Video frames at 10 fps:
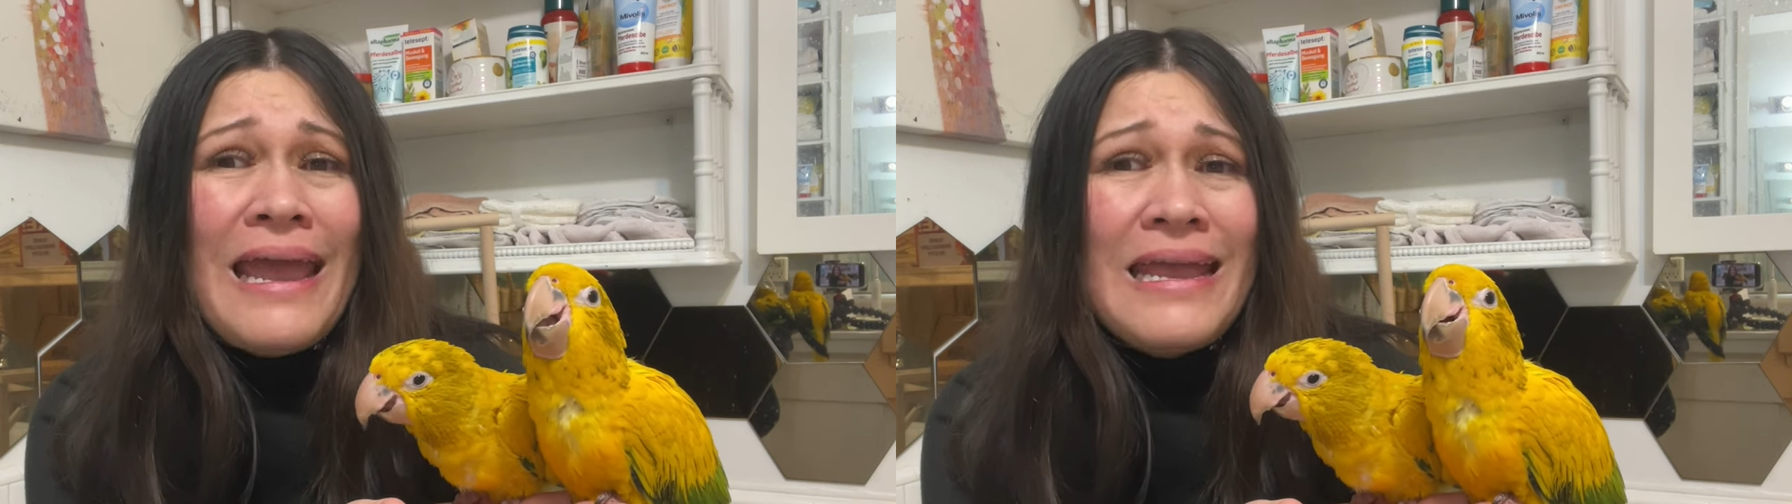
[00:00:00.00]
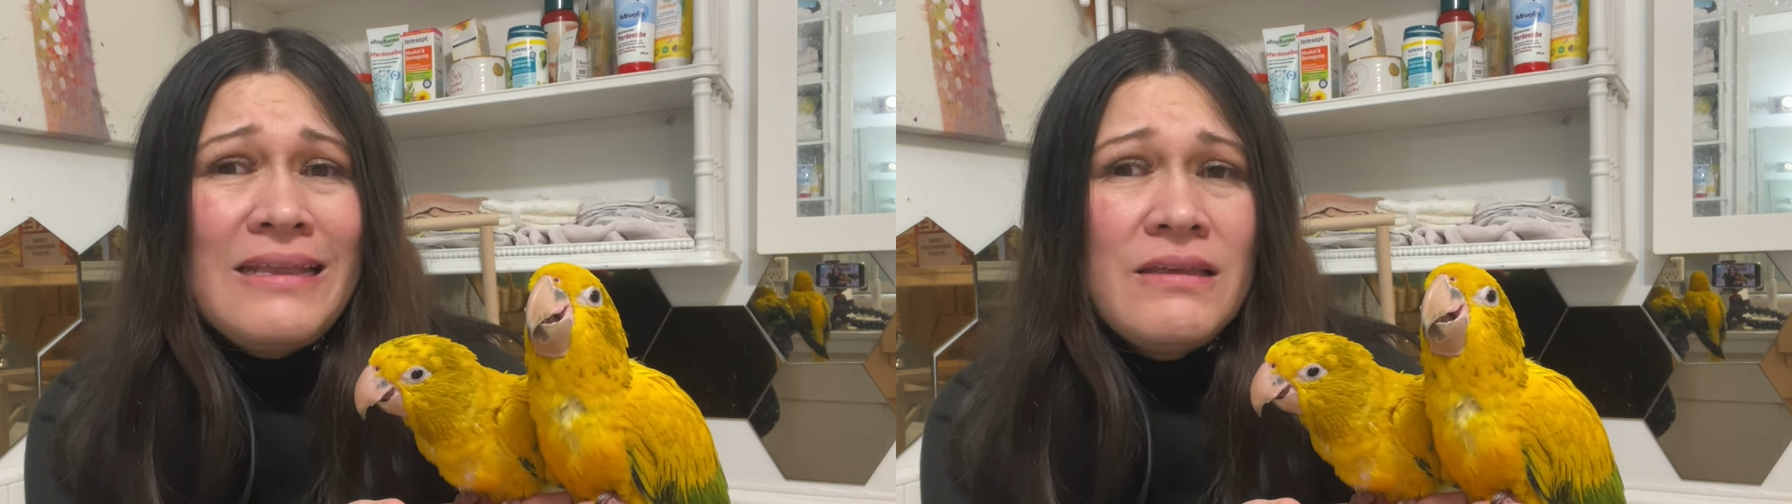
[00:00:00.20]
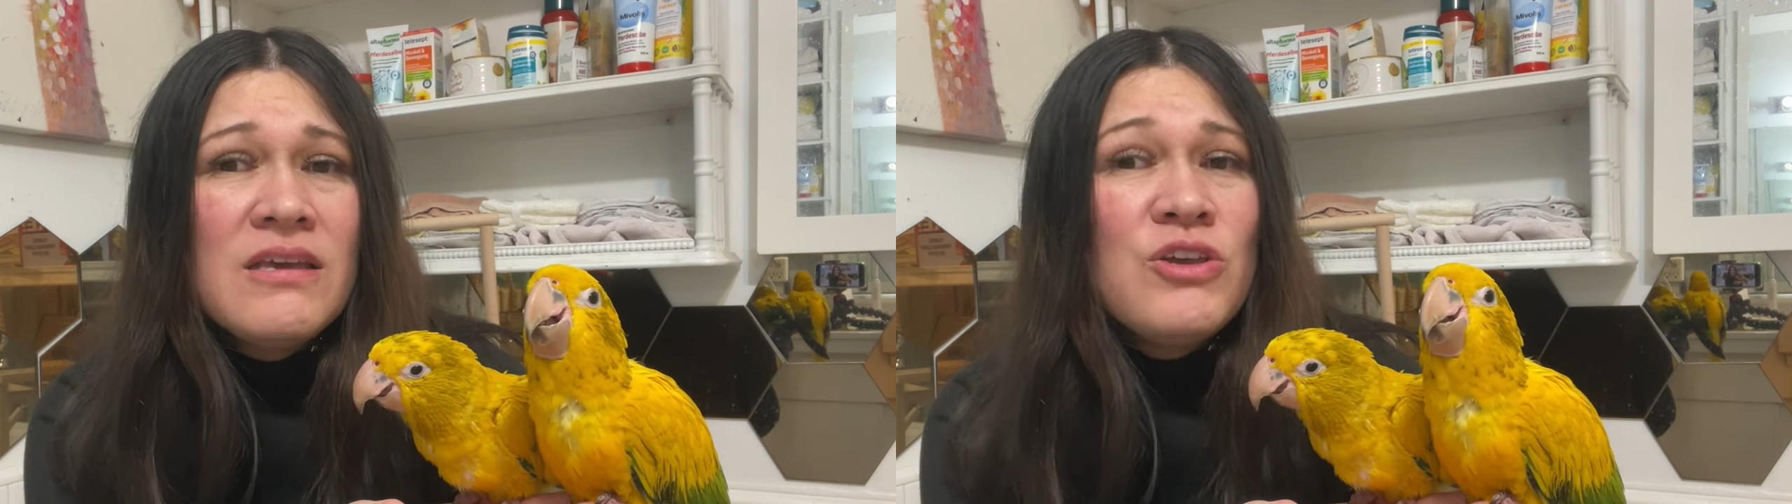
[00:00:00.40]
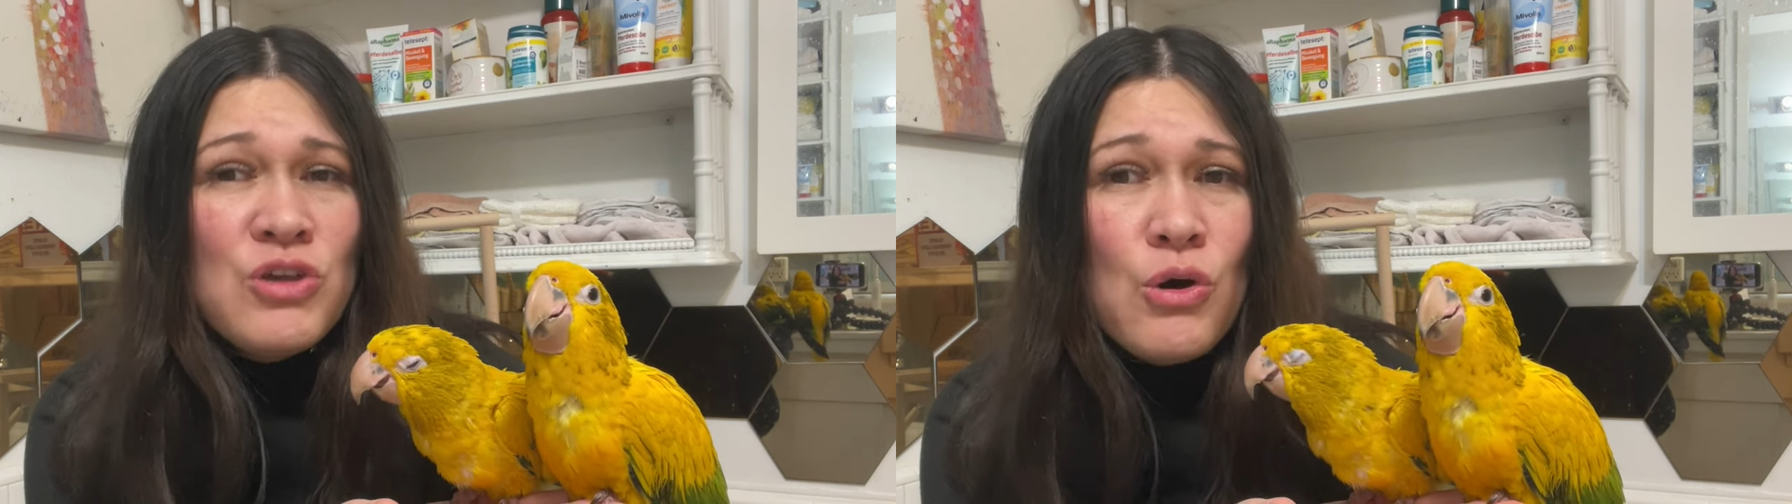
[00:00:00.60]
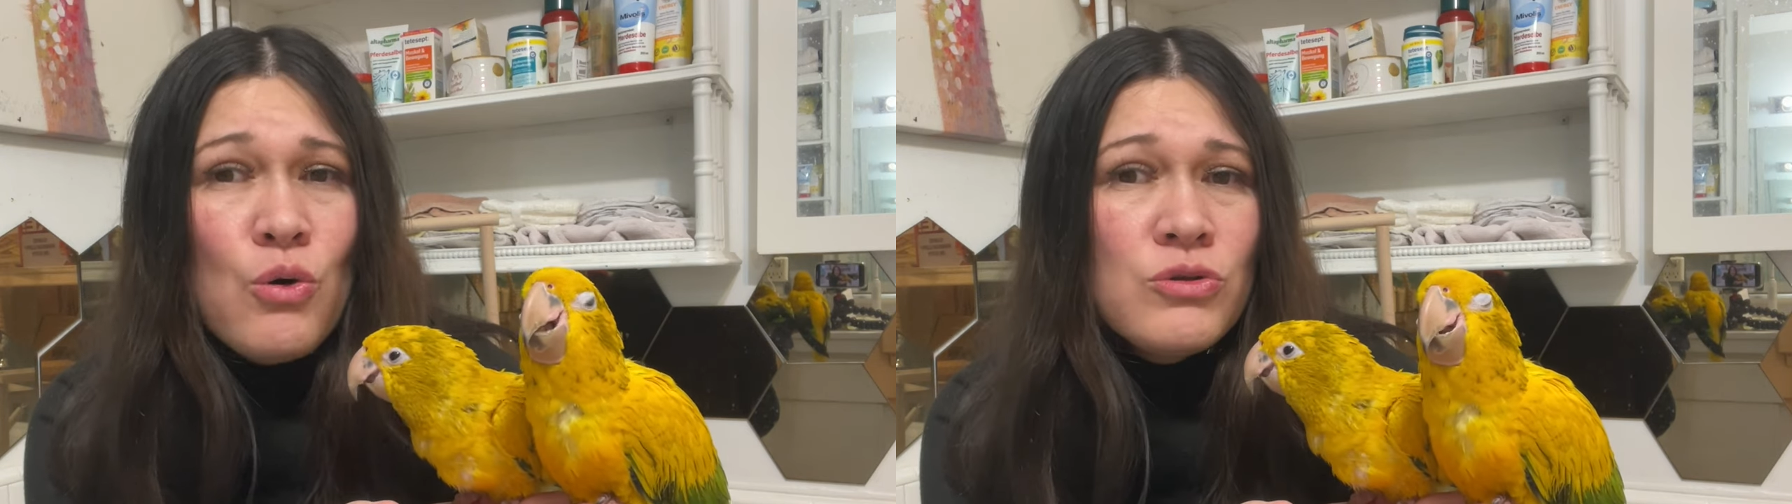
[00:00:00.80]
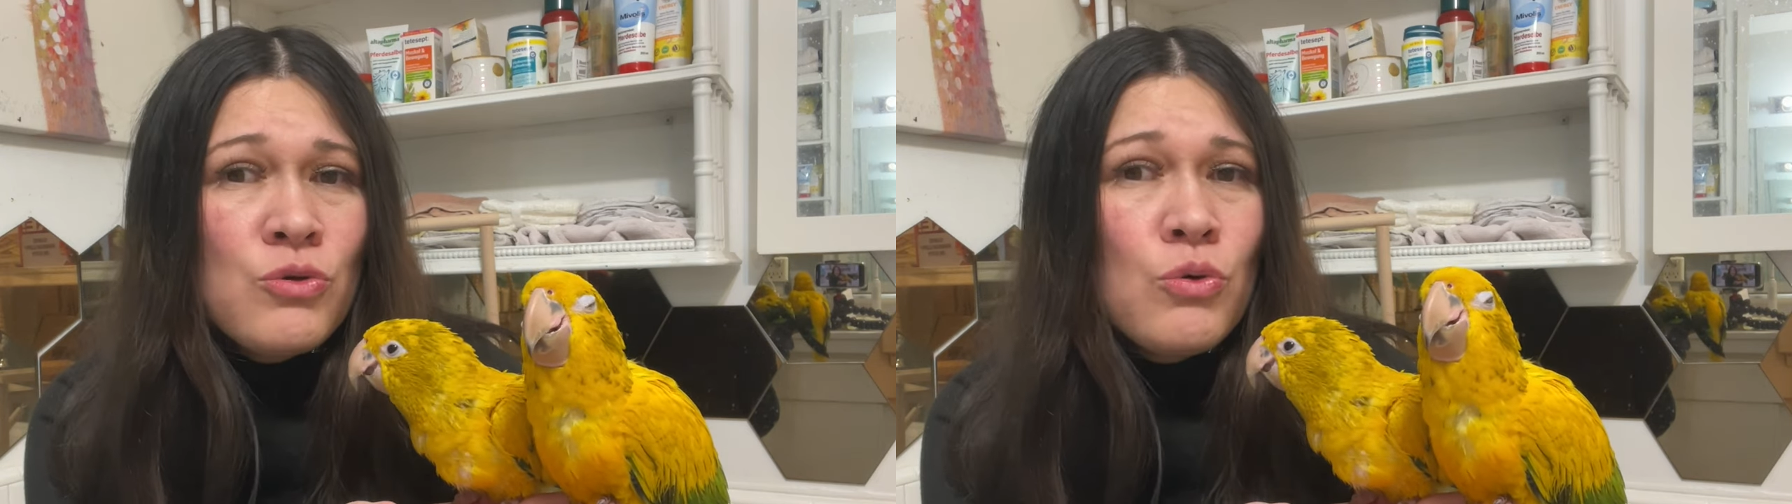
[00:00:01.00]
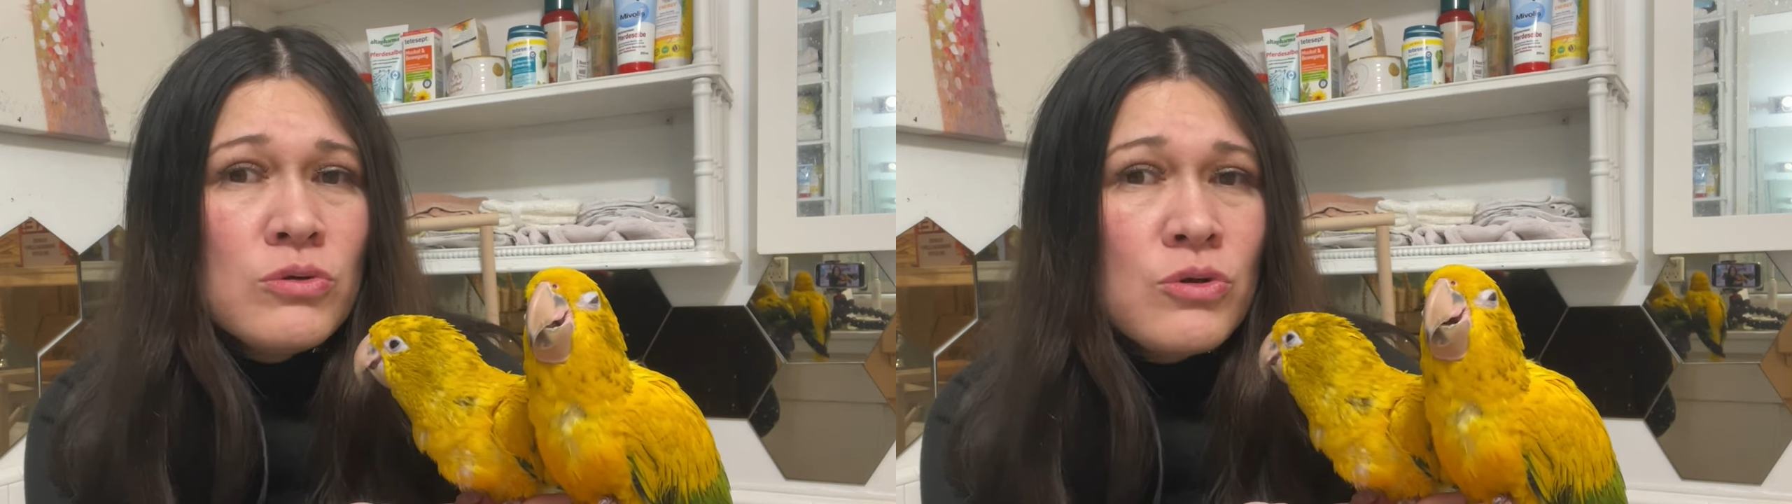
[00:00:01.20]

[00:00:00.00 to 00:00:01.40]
8-year-old golden